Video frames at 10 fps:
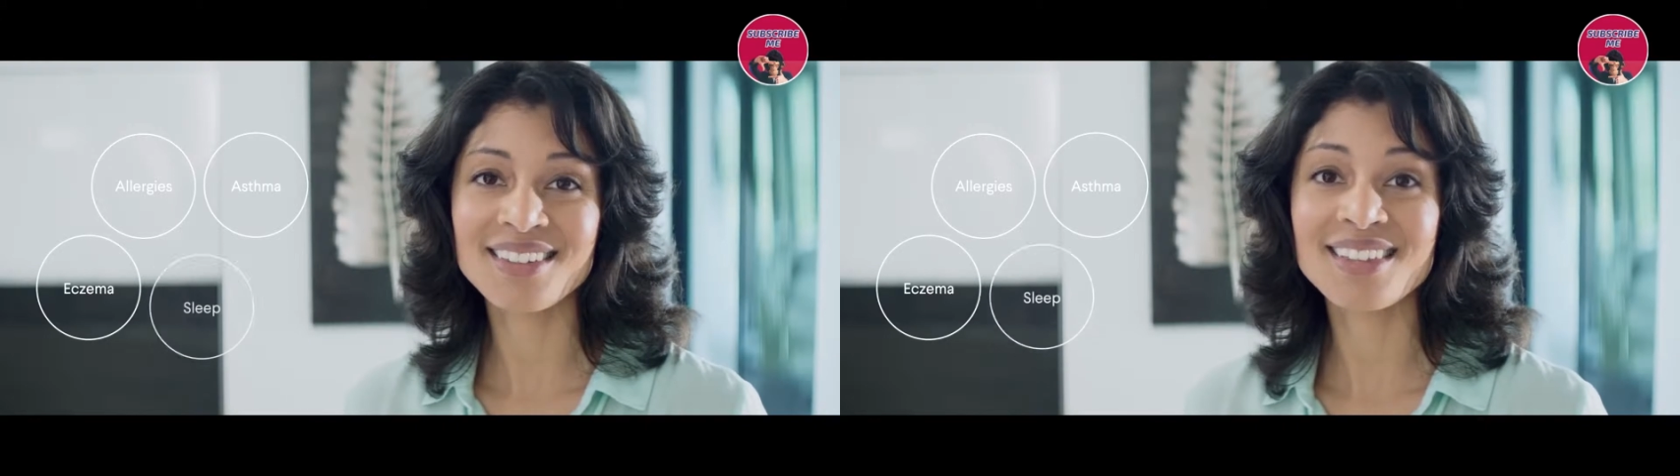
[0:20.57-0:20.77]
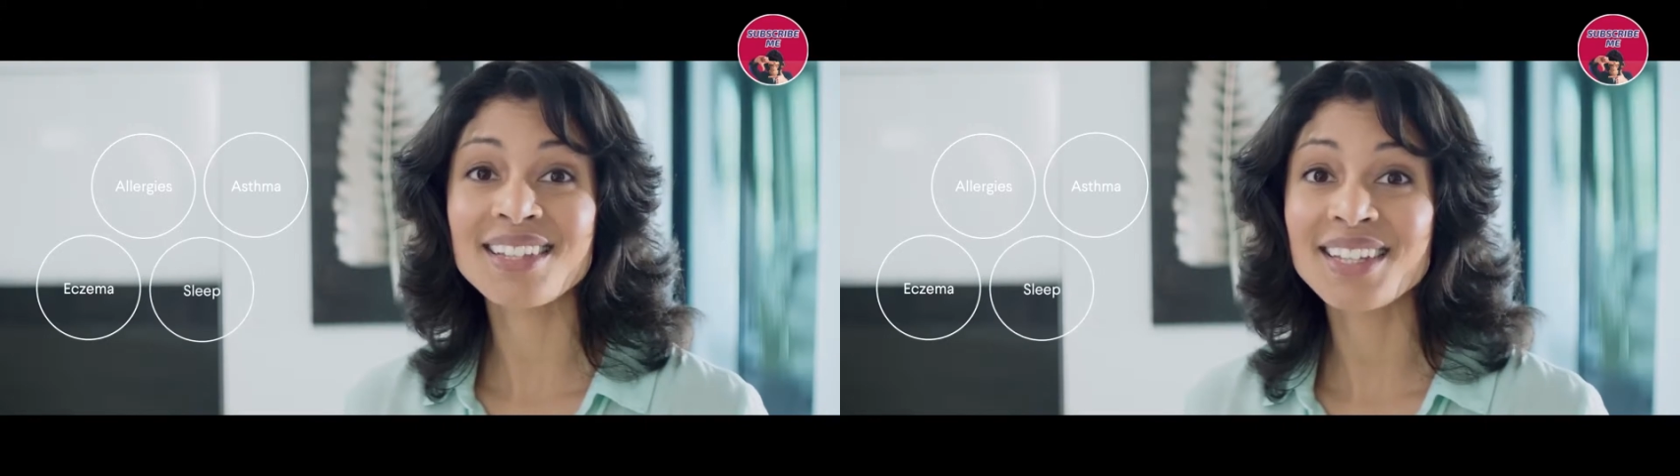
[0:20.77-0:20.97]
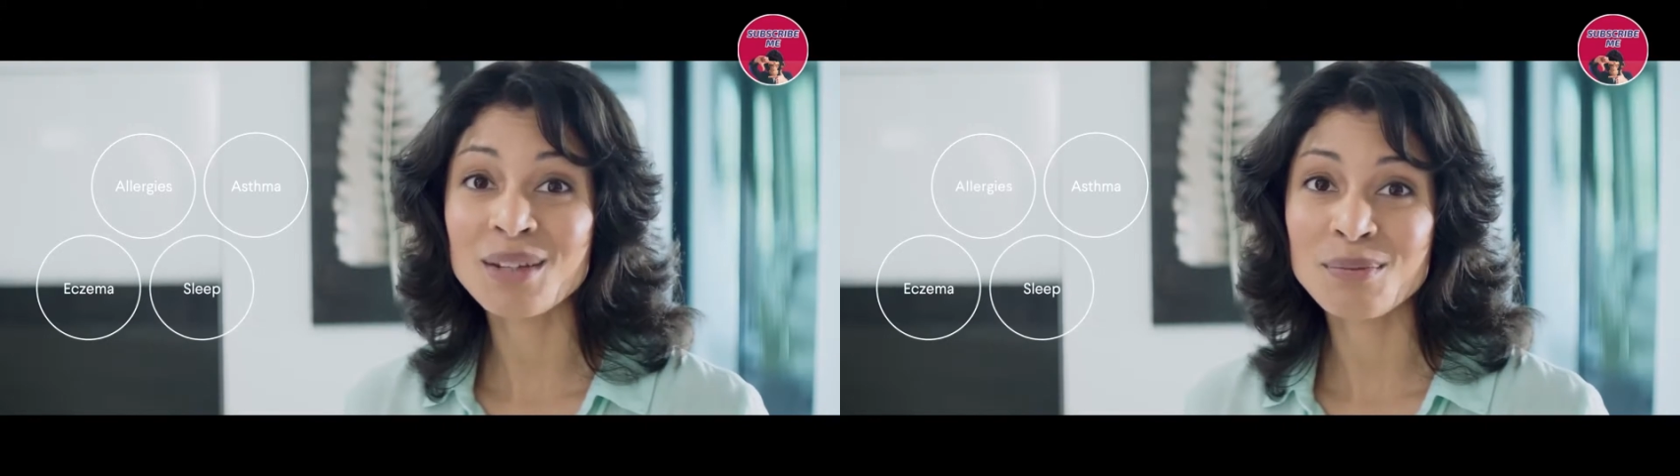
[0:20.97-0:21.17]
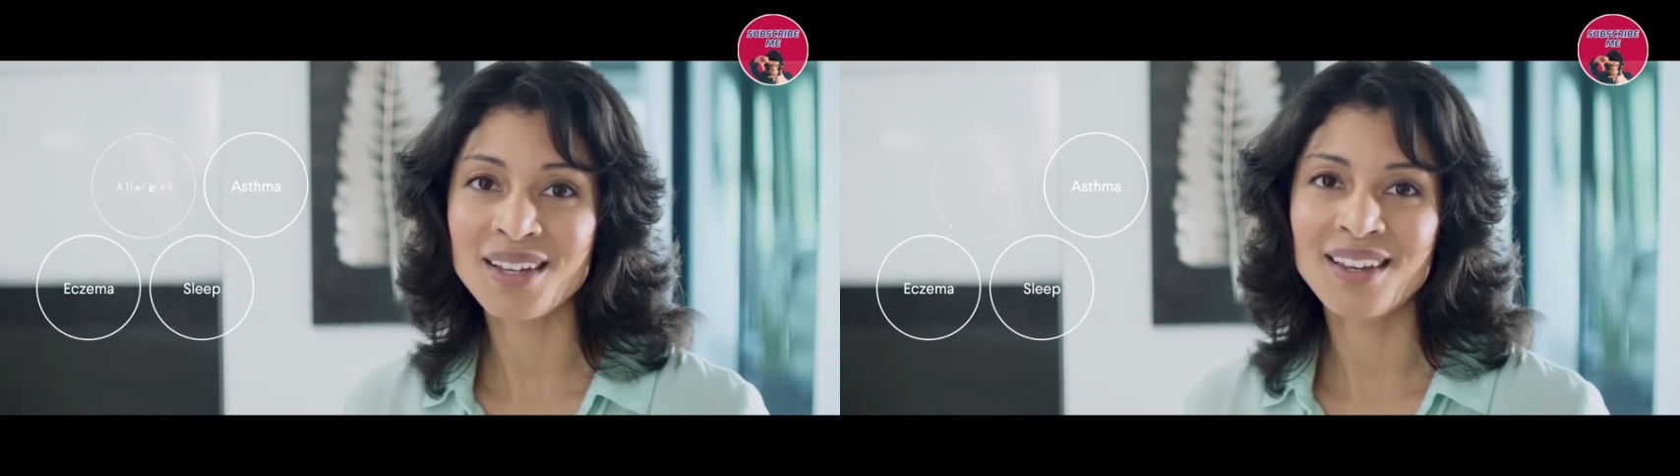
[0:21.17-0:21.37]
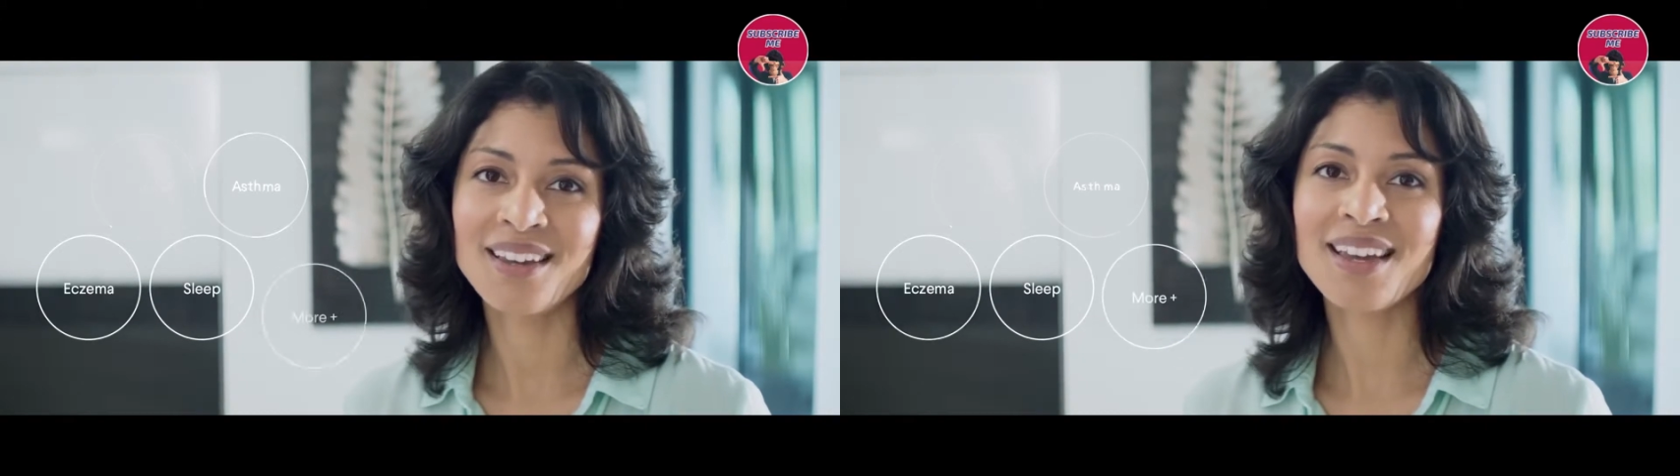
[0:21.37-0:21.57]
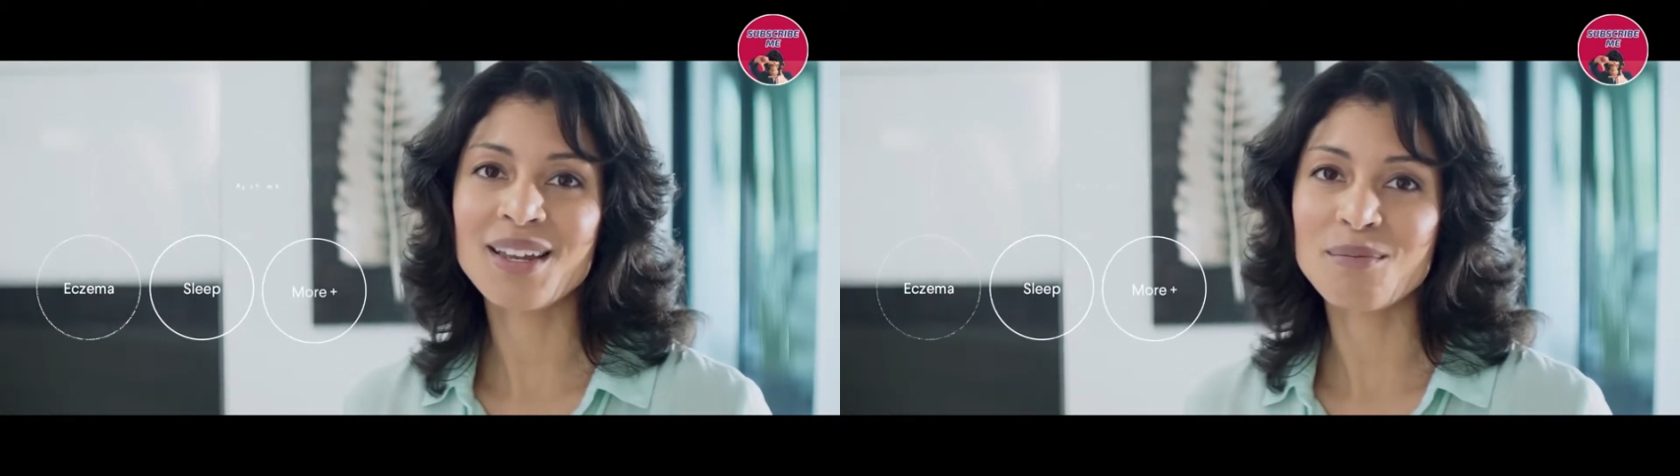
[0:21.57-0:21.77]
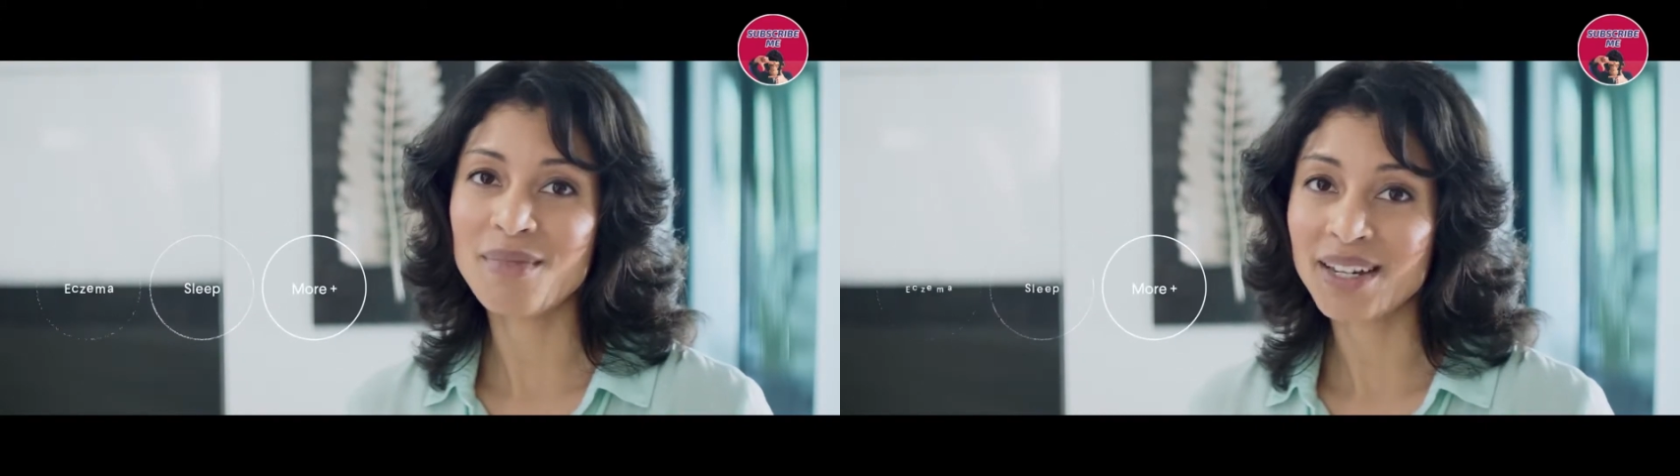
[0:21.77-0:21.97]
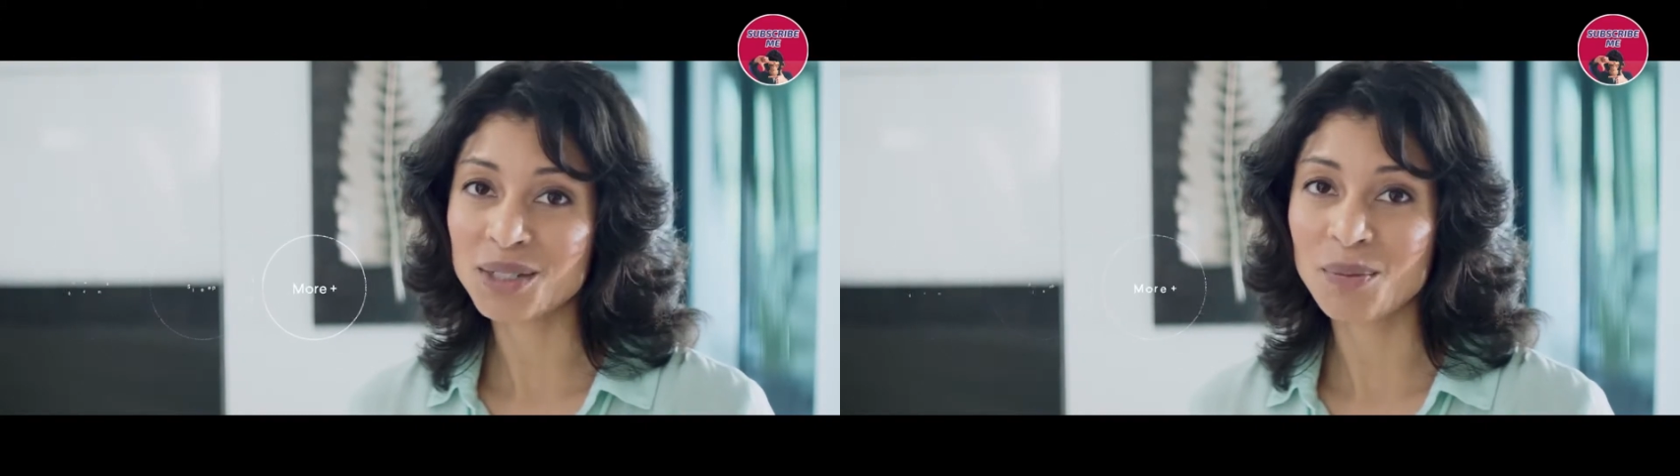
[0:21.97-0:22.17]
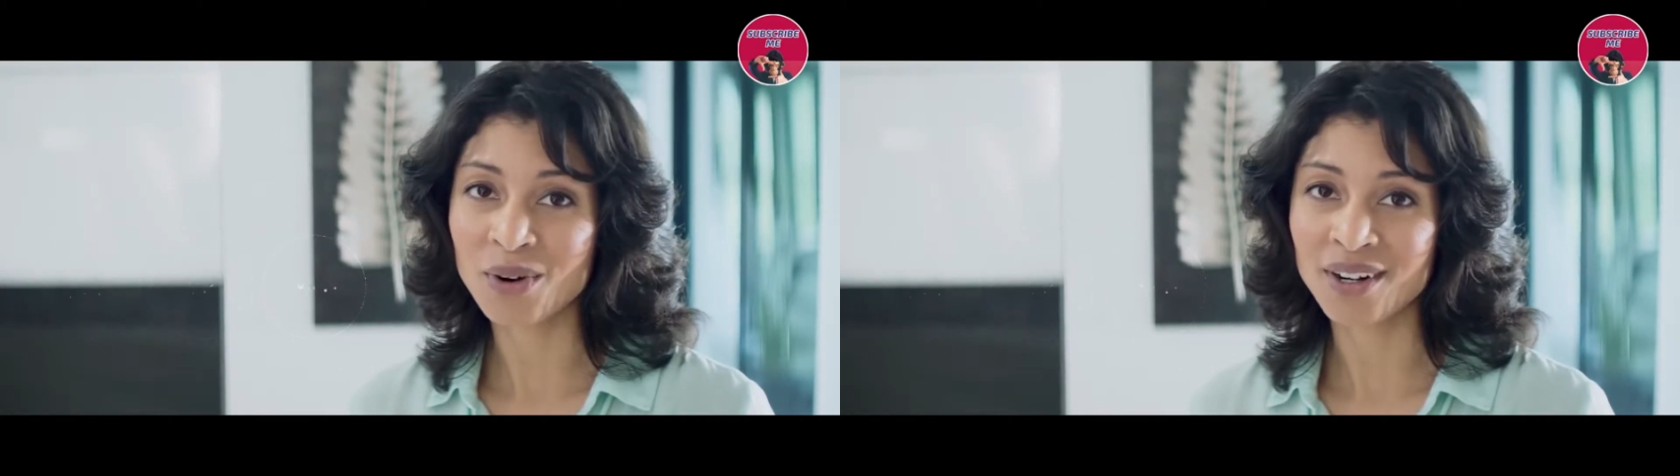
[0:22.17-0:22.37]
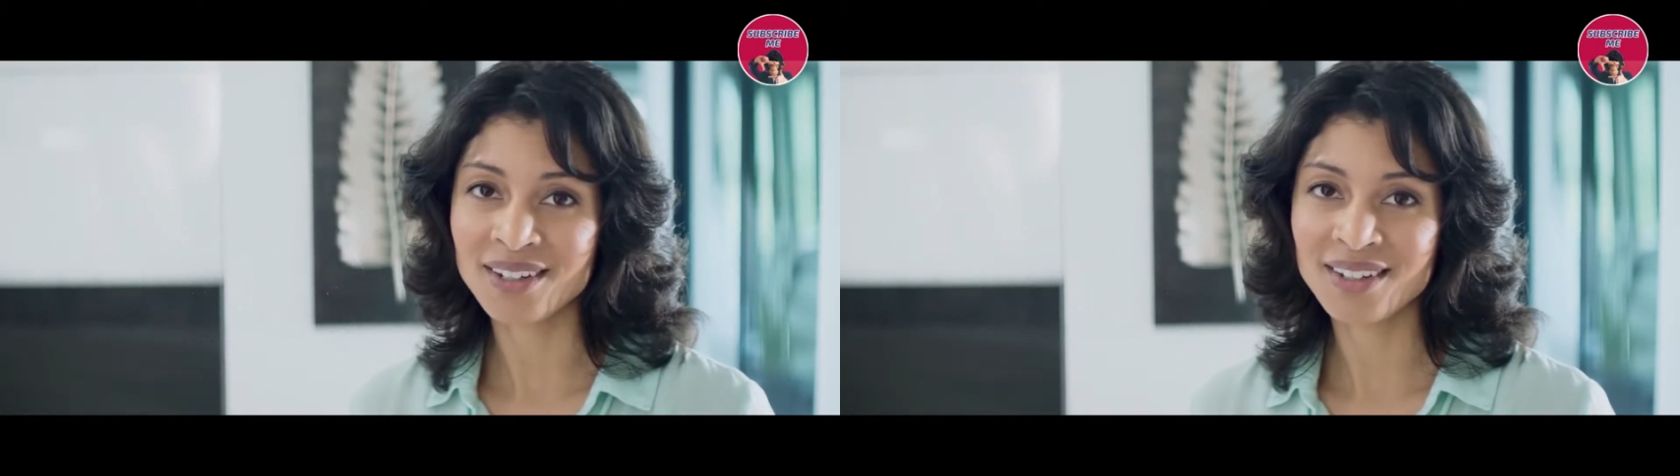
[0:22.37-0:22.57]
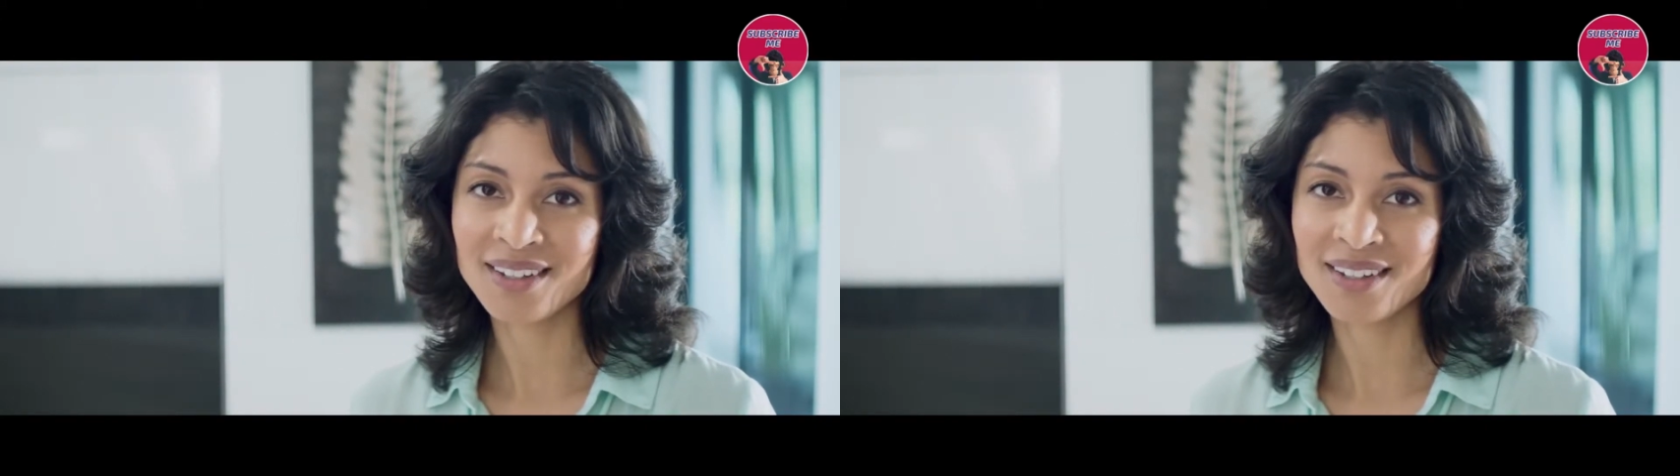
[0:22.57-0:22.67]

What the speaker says: sleep, and much more.